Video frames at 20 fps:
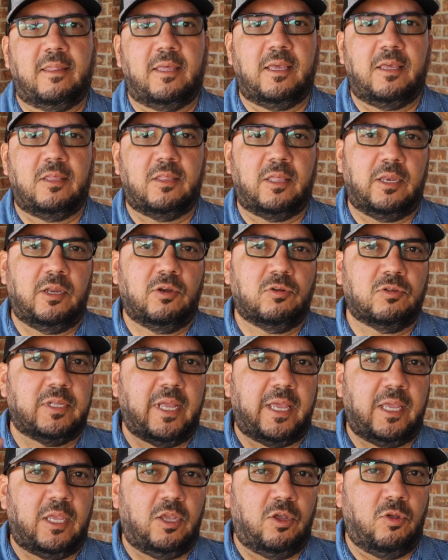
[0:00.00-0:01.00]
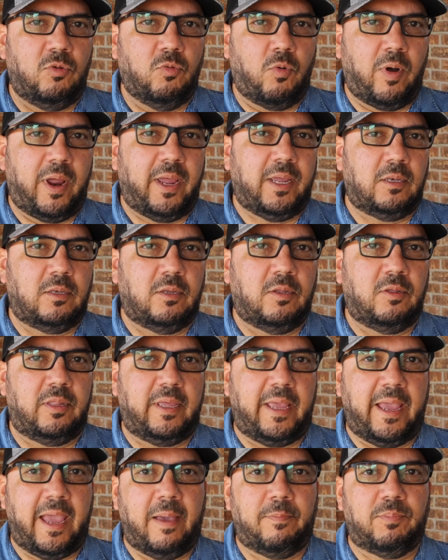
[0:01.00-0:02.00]
these and it'll take you right to
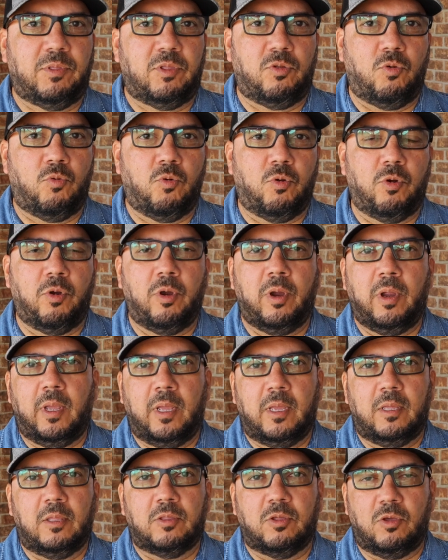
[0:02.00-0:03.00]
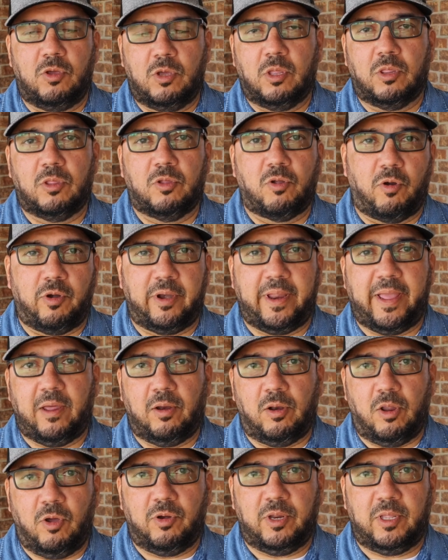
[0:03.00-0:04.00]
the App Store so you can start
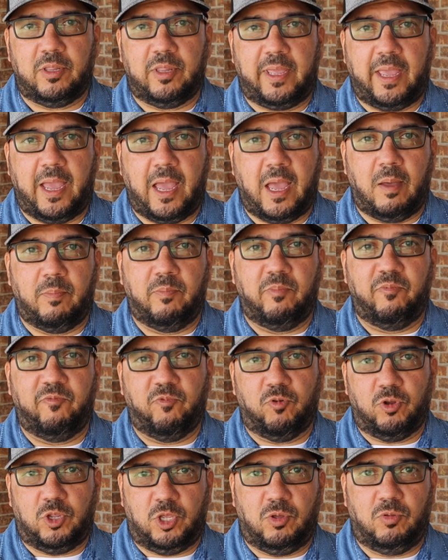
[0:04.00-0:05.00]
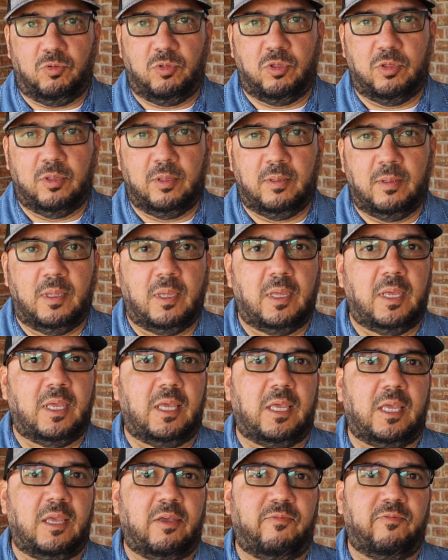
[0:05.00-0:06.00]
downloading the app for use.
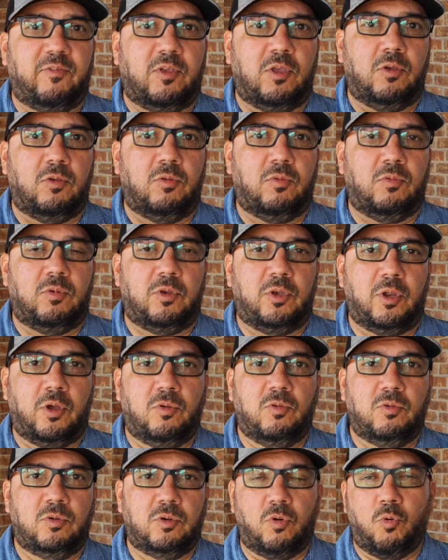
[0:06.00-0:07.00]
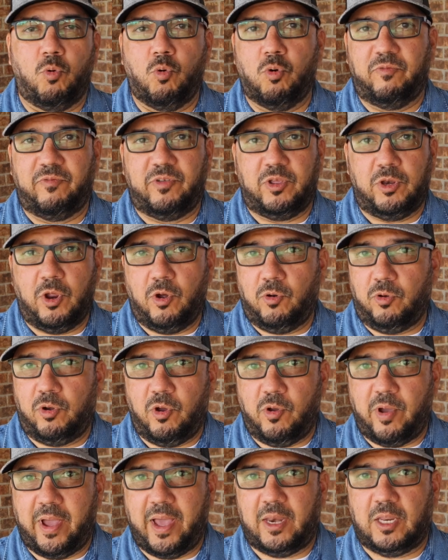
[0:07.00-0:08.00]
If you don't, or if you don't
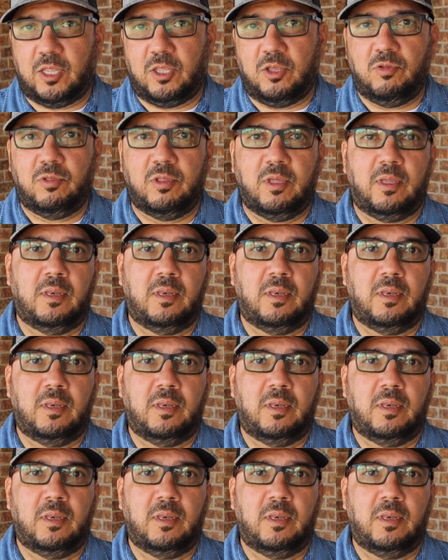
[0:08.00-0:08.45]
know how to use